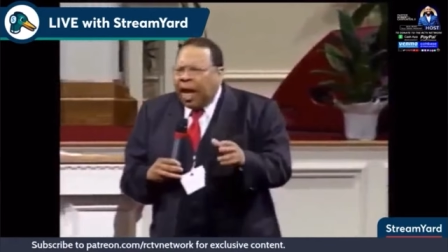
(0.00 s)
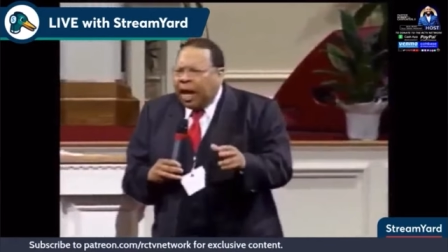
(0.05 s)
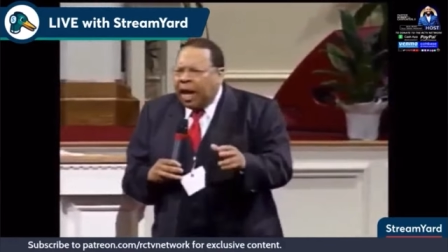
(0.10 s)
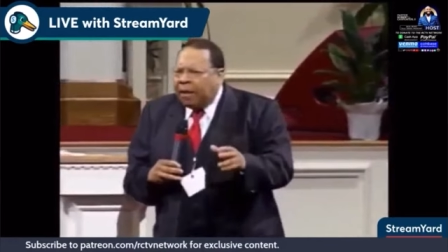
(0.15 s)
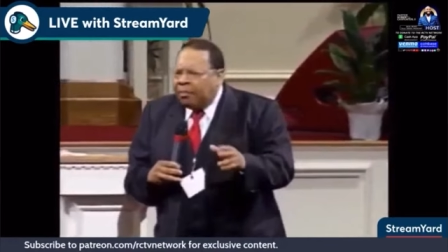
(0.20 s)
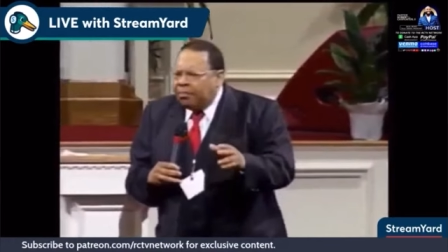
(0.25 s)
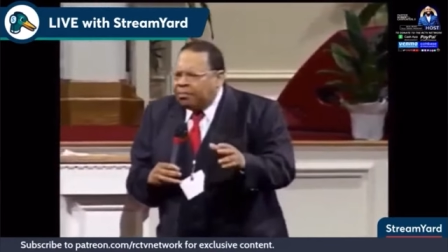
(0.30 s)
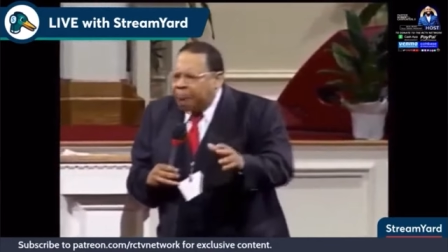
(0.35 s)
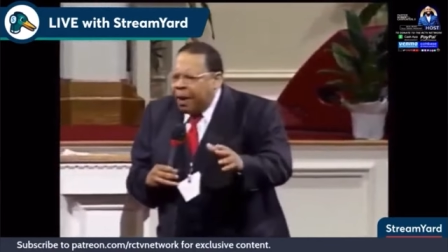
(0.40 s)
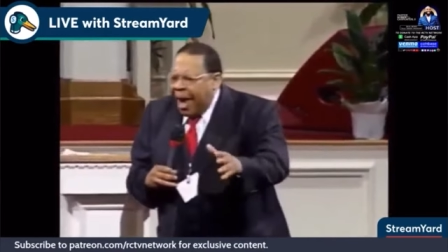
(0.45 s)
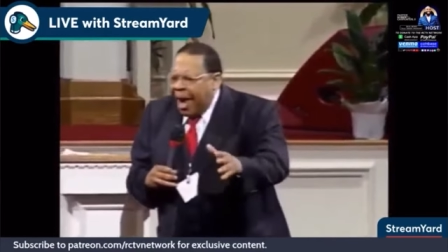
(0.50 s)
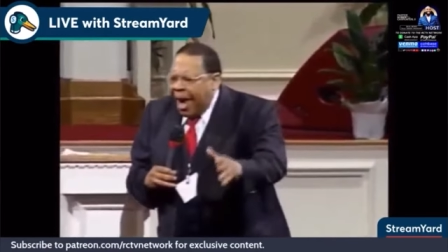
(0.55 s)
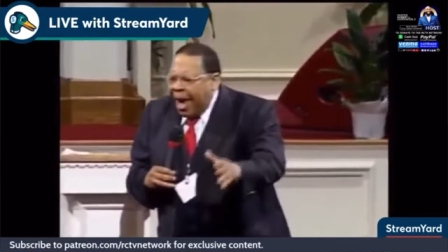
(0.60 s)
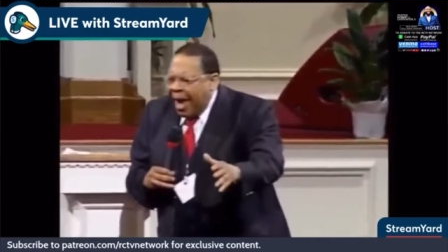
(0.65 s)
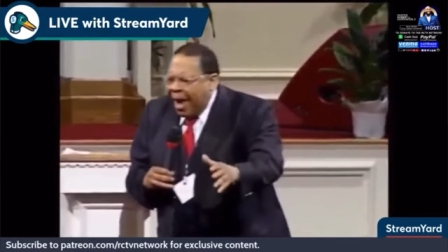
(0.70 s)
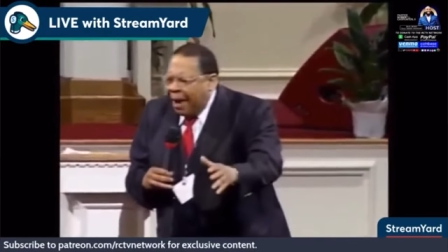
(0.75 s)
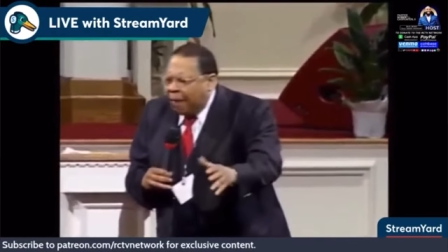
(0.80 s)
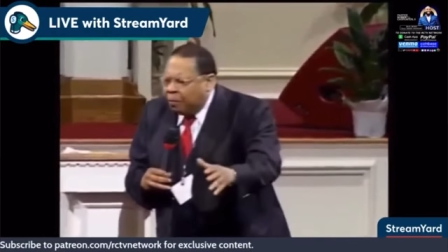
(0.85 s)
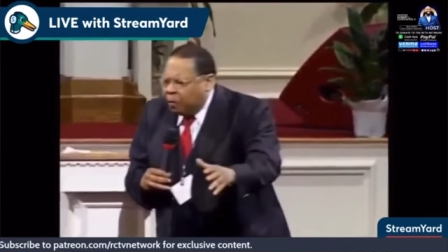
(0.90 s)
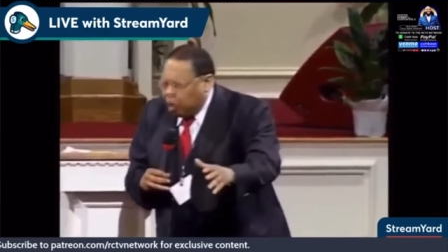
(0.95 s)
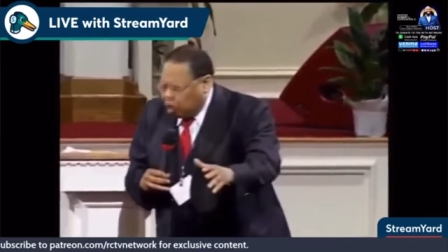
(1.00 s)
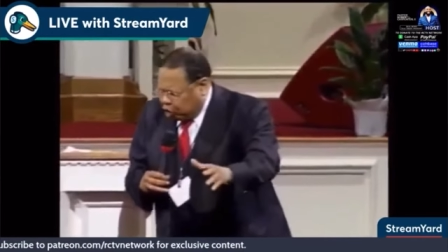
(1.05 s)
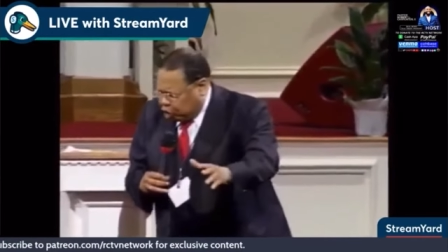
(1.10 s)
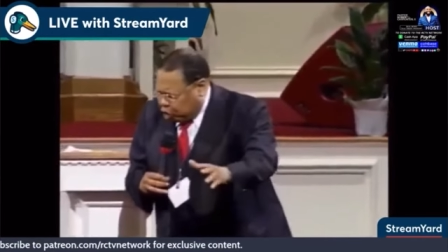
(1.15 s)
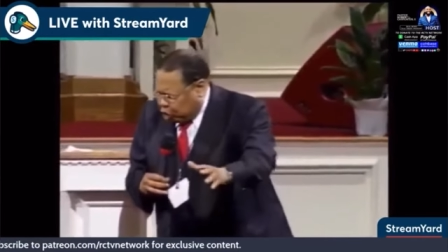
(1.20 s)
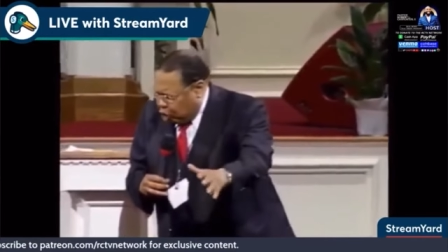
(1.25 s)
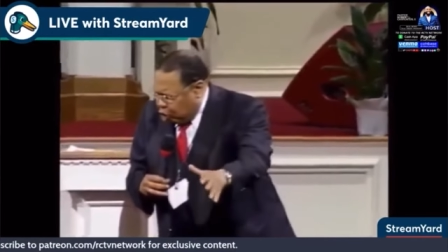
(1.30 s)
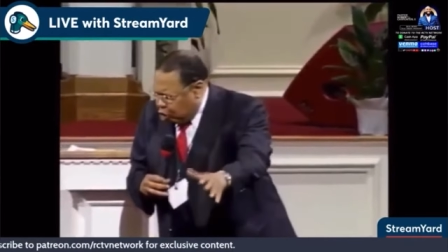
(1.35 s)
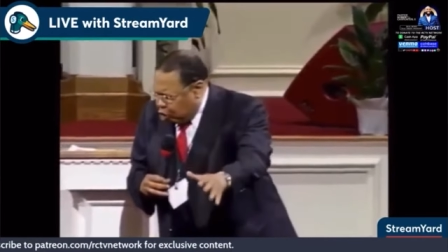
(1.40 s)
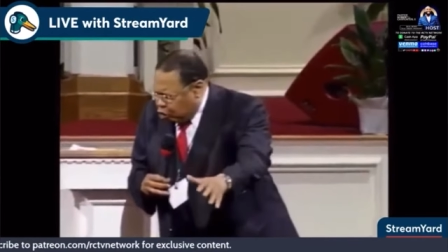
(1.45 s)
sent Babe to
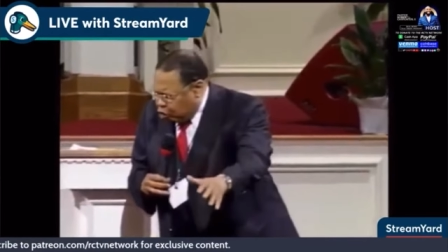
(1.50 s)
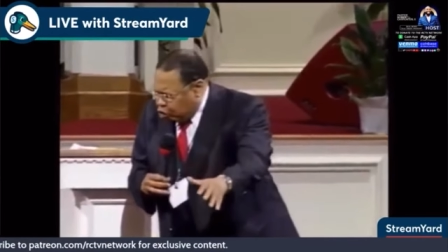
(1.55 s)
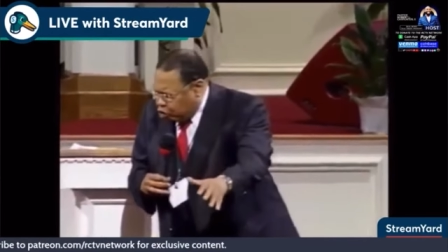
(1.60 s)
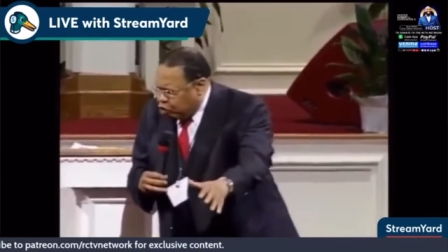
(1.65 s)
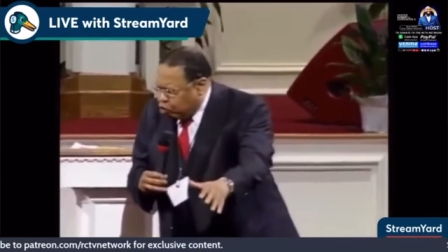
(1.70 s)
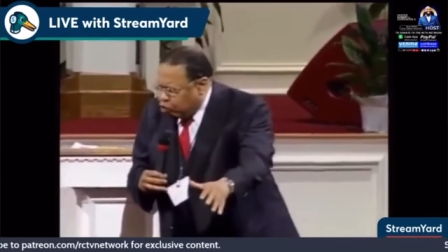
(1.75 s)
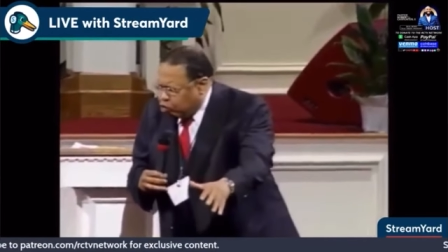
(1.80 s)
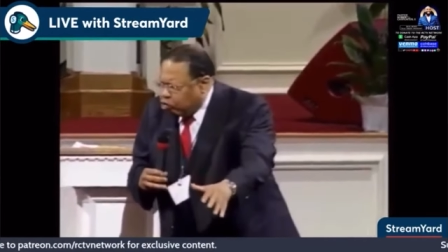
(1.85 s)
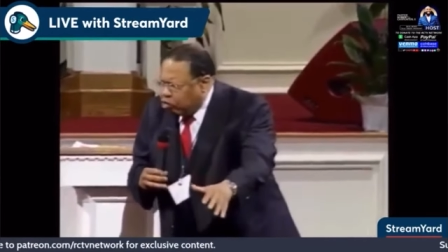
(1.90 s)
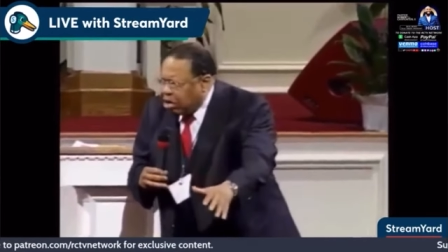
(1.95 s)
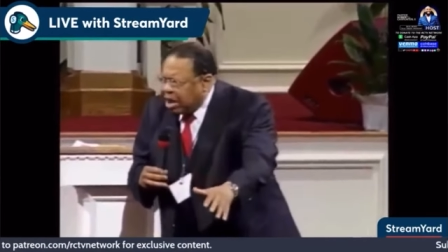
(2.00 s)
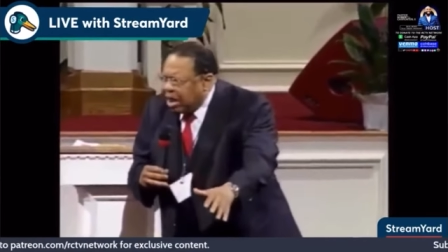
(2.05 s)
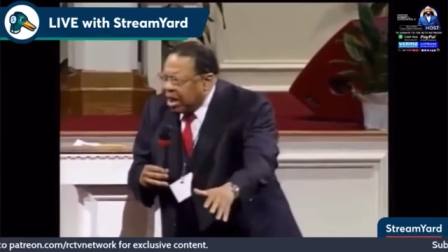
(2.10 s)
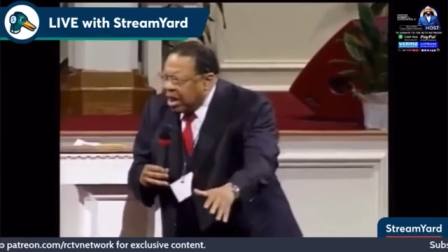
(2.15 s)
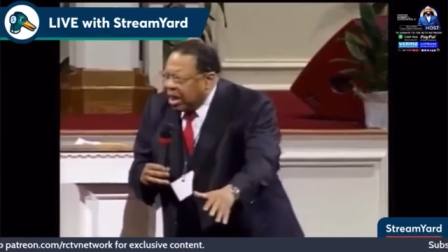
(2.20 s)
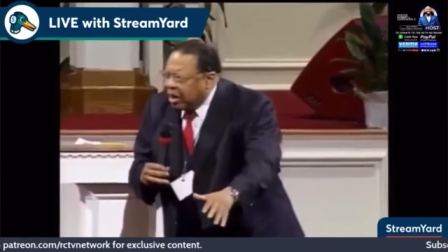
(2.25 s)
school